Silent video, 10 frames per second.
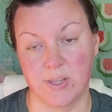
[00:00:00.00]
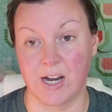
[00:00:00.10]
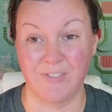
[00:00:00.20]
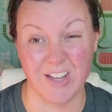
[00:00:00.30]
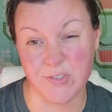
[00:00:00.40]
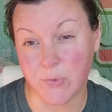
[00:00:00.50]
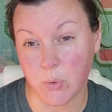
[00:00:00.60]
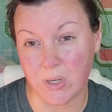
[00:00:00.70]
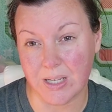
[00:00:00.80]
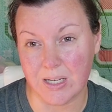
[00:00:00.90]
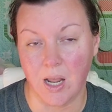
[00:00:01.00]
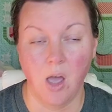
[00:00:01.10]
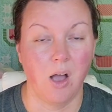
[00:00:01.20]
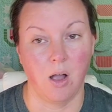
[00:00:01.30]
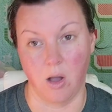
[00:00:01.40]
then I'll fast forward it,
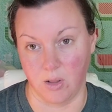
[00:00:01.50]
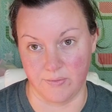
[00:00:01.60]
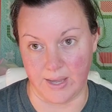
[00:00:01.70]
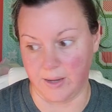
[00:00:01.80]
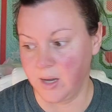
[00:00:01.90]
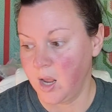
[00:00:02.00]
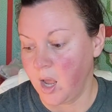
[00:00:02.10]
all of that.